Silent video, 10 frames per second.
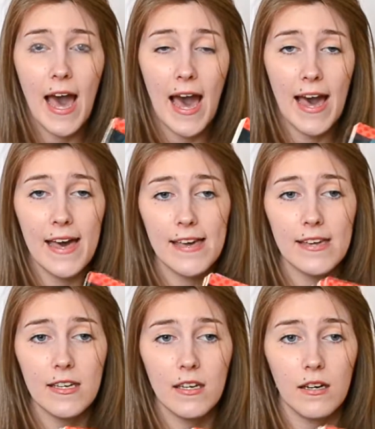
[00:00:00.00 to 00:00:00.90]

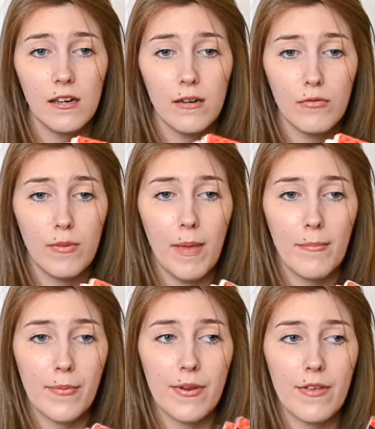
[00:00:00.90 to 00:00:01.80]
I
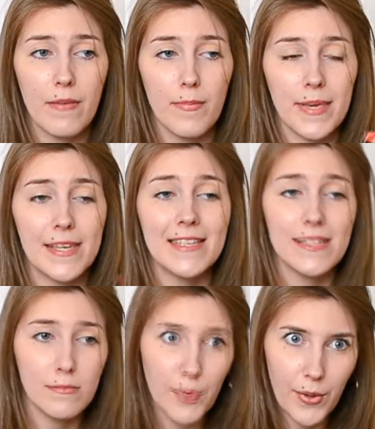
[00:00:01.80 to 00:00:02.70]
remember that because
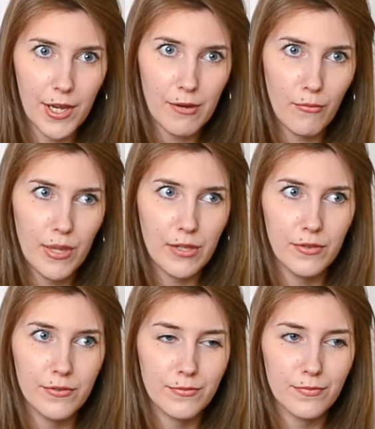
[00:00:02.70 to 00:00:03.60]
in Bulgaria we
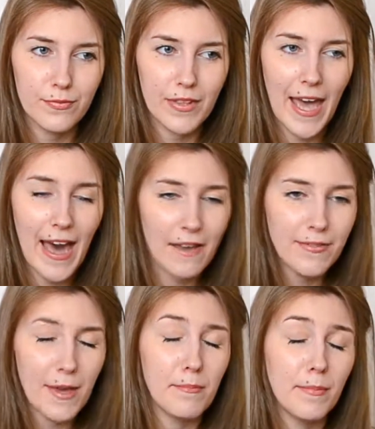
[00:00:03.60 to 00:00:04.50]
don't have
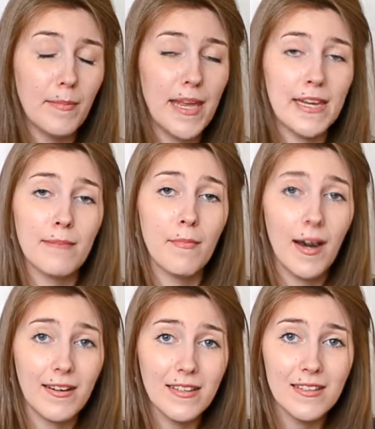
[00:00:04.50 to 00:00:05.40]
that many
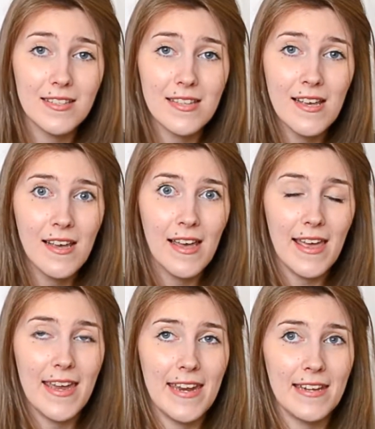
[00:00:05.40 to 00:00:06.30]
mangas,
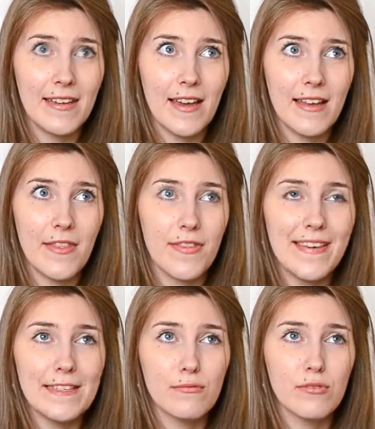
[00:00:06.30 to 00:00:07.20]
And
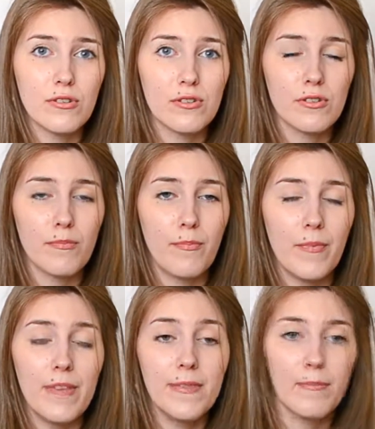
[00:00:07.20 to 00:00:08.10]
these were,
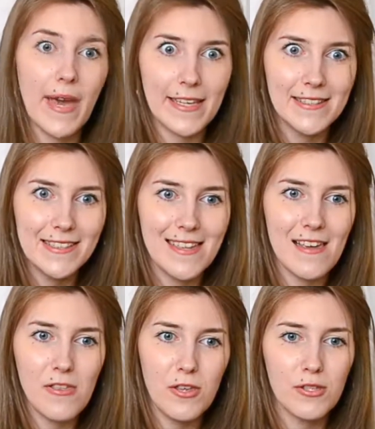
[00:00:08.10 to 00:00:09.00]
in back in the
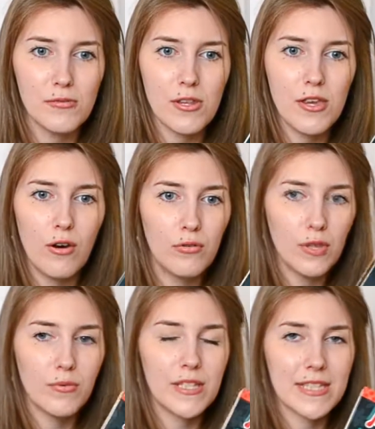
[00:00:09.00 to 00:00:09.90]
day, these were the
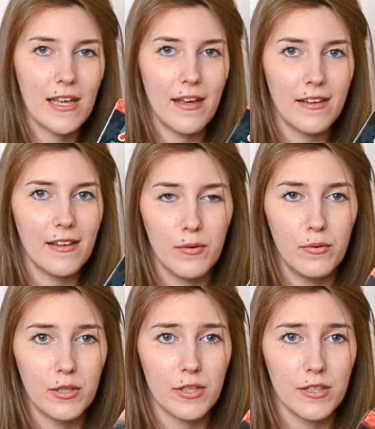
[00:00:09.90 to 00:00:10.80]
only ones that
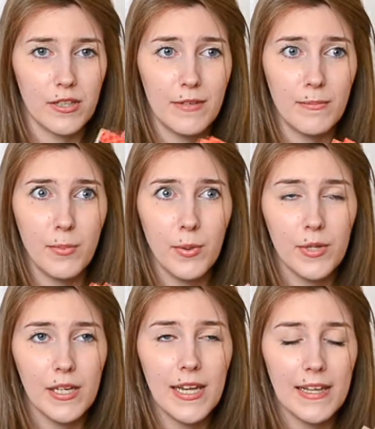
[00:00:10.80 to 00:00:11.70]
were
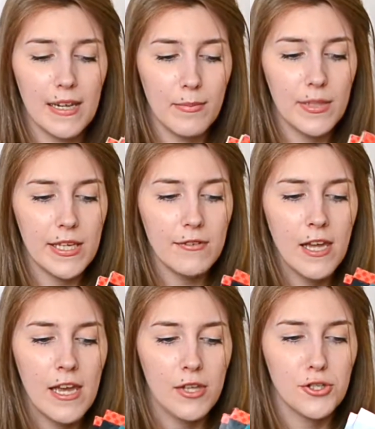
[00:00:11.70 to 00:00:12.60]
imported. And I believe
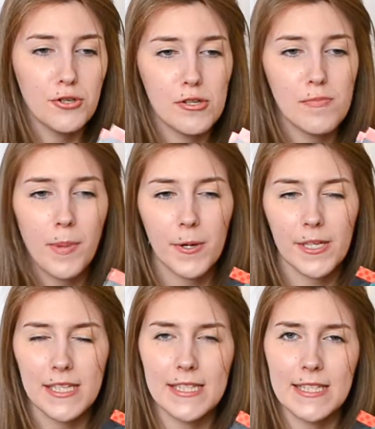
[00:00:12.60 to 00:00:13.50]
Judith
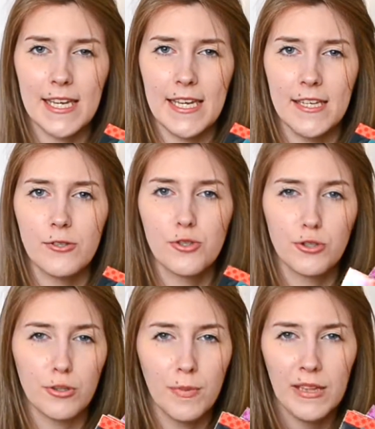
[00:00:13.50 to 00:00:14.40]
Park is a
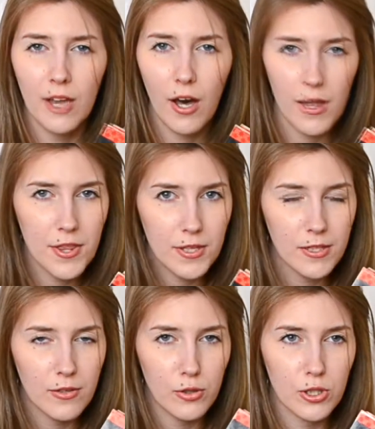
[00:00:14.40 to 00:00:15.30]
German
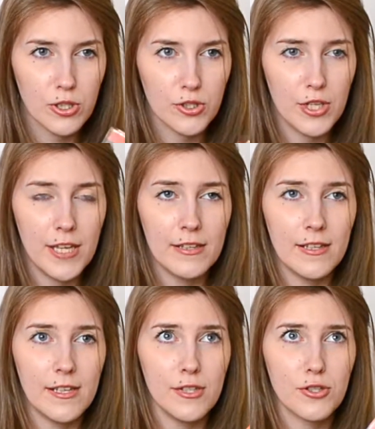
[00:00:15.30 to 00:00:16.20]
author, or in
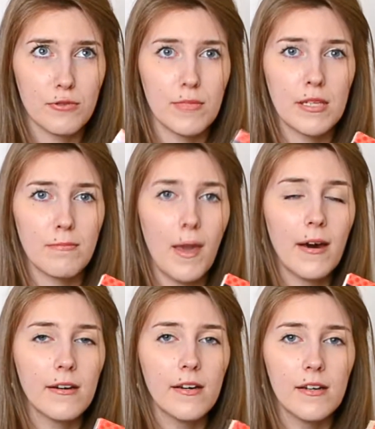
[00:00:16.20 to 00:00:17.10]
a German
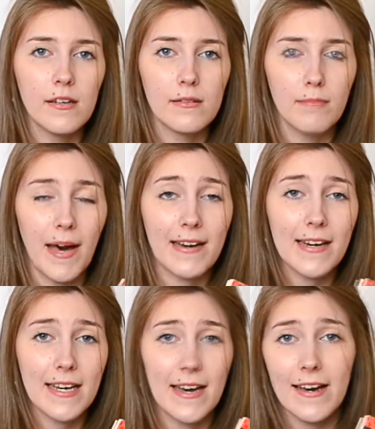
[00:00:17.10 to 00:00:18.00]

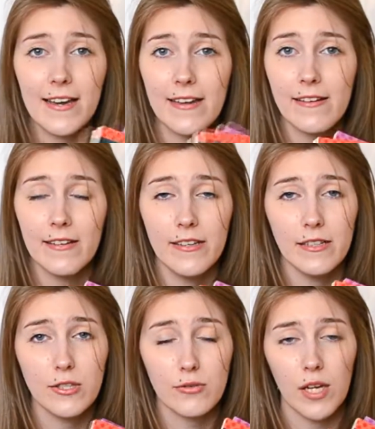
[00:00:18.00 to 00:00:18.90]
mangaka and an
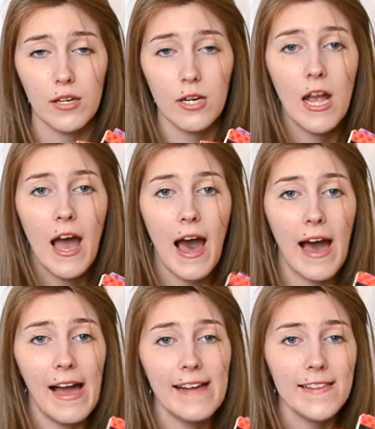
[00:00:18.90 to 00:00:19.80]
illustrator.
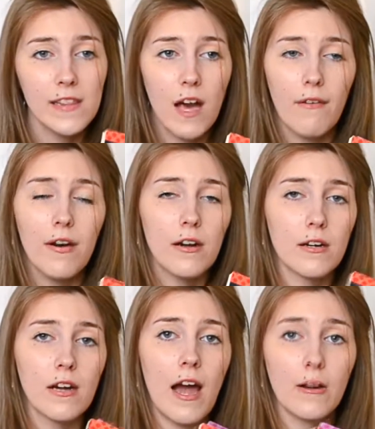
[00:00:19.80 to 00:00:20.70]
I love
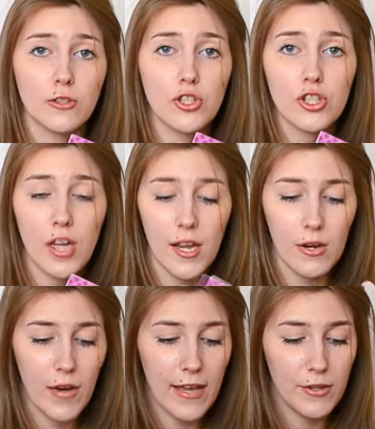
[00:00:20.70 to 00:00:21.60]
her art
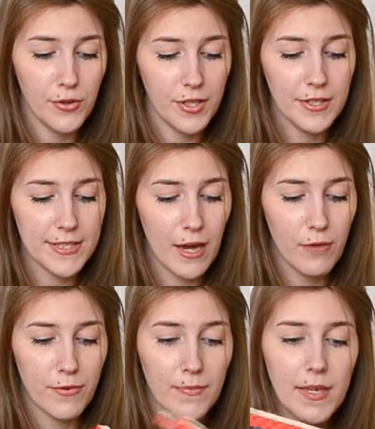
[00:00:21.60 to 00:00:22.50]
style. You can tell
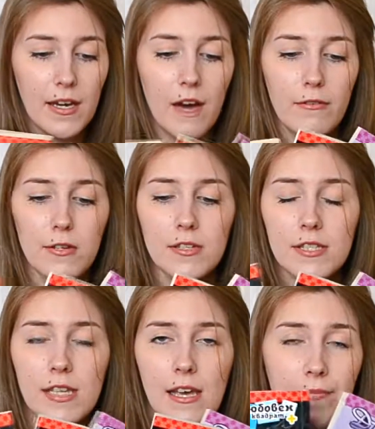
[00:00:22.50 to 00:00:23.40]
from the
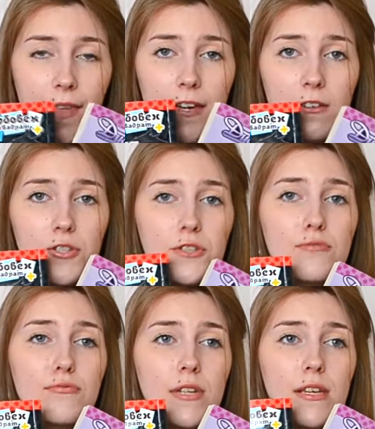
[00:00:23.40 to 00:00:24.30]
covers. They are
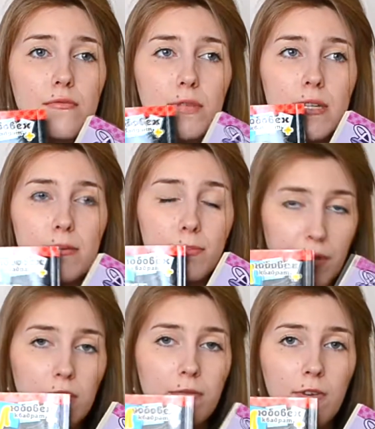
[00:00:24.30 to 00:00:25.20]
just really, really
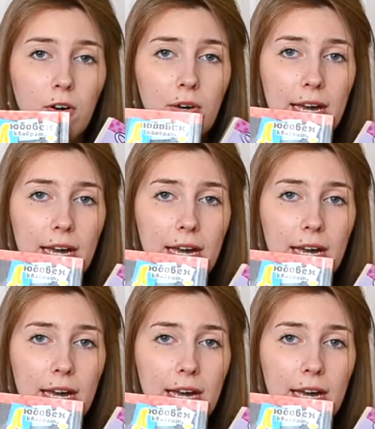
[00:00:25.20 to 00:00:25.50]
beautiful.